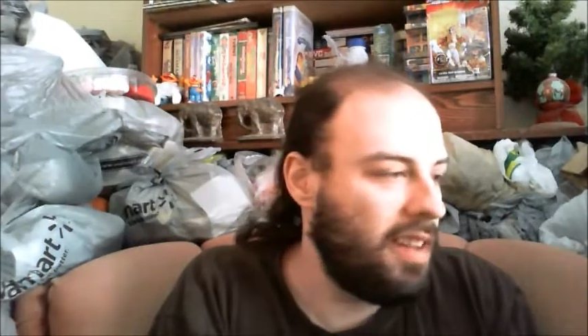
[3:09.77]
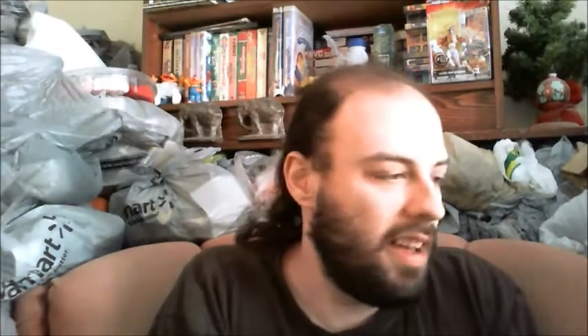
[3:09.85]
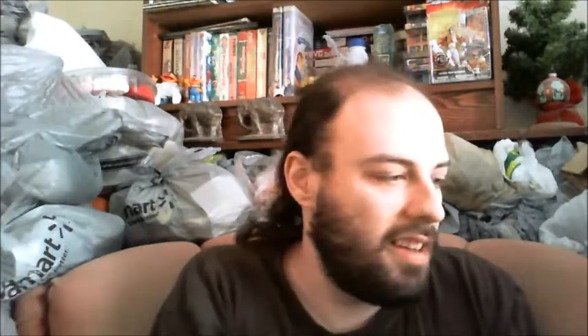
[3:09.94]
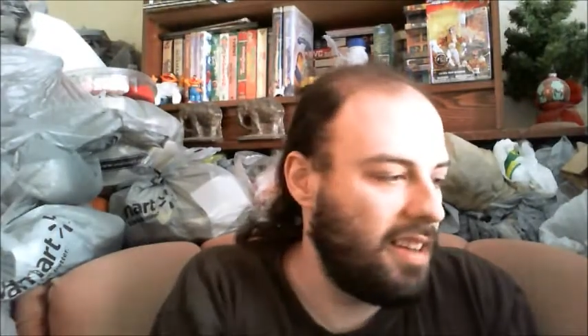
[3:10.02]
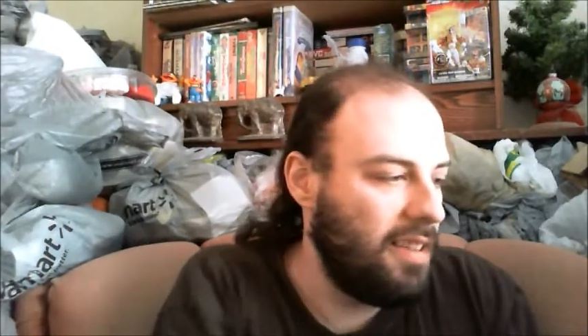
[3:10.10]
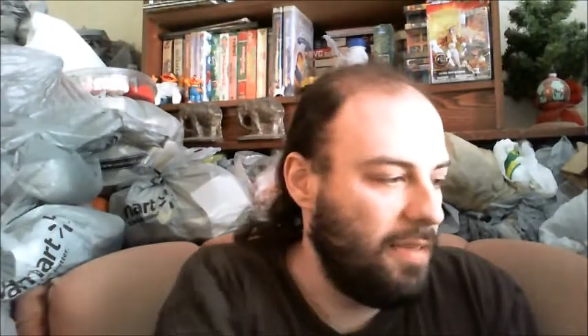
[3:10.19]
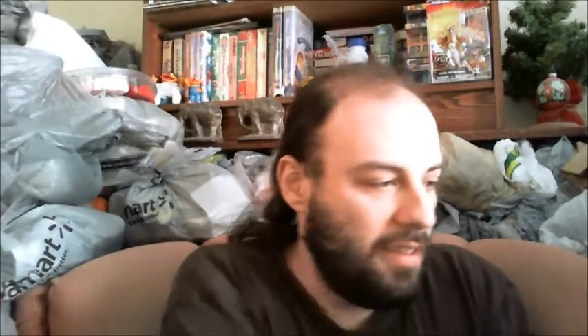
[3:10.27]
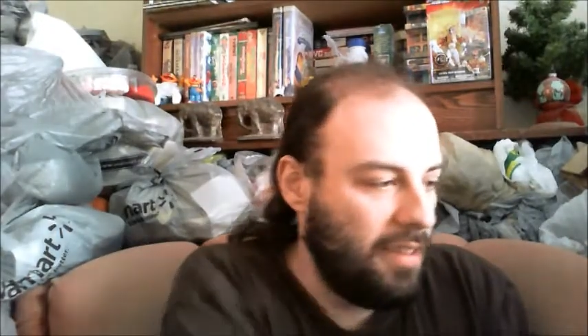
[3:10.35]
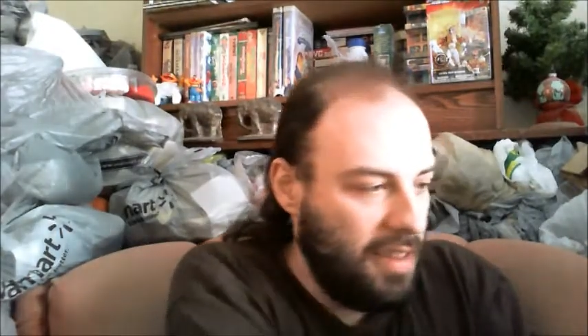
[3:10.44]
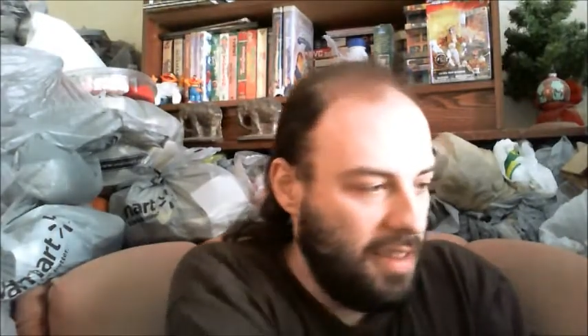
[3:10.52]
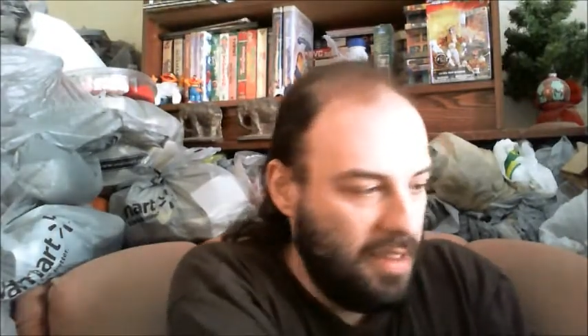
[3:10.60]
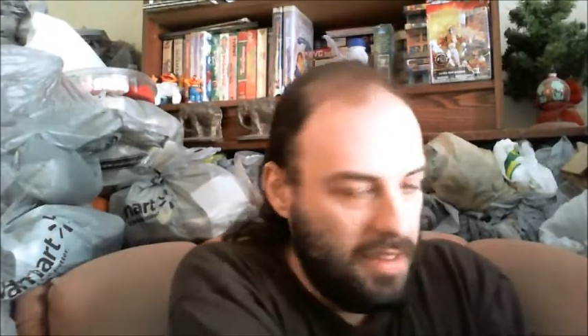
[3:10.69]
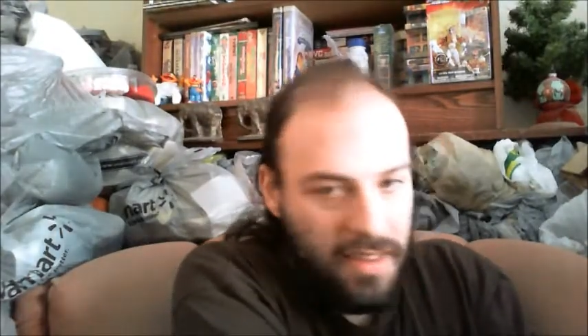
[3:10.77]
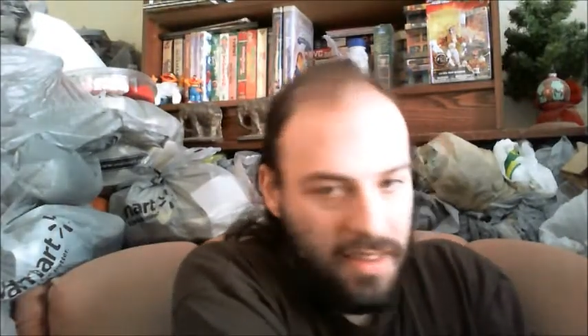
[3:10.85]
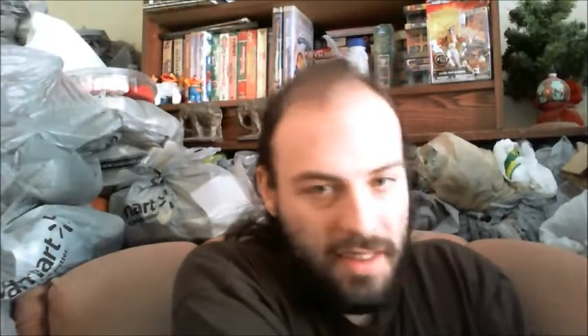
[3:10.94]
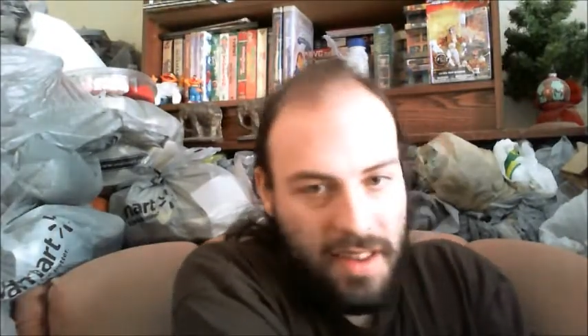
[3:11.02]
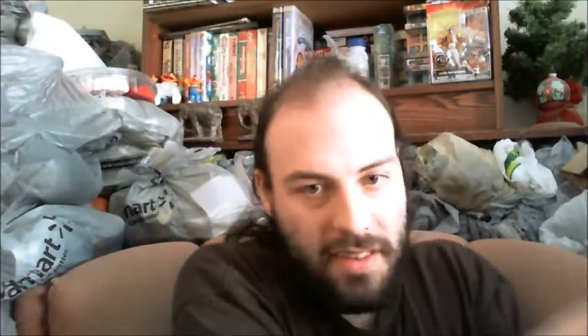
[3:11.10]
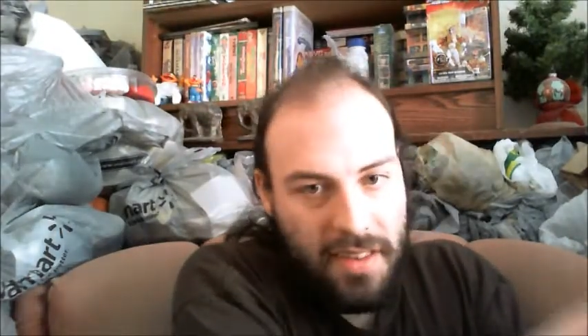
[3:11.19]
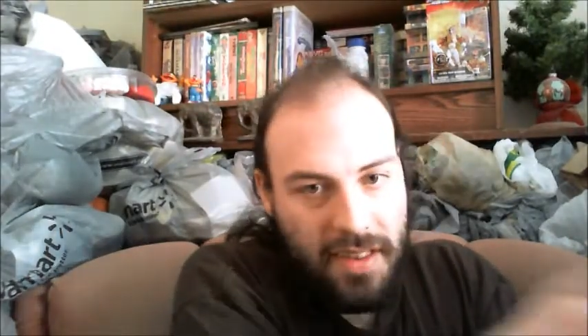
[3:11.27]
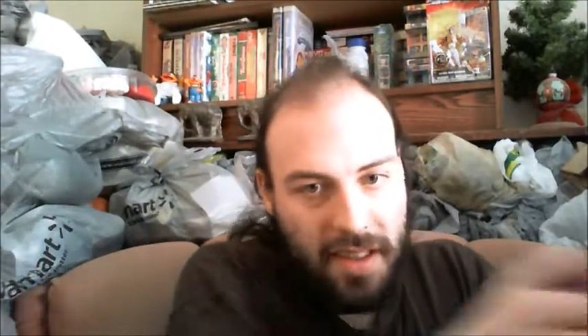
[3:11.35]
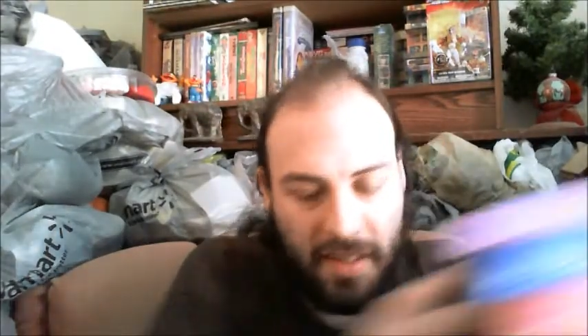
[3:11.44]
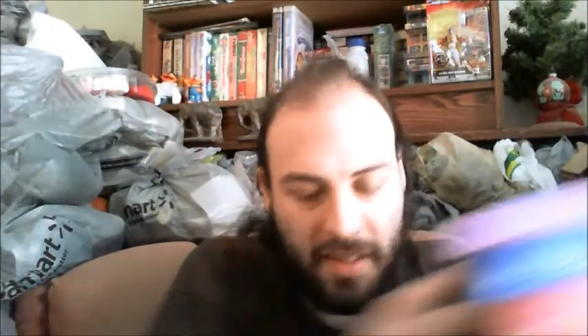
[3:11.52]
I actually found these things.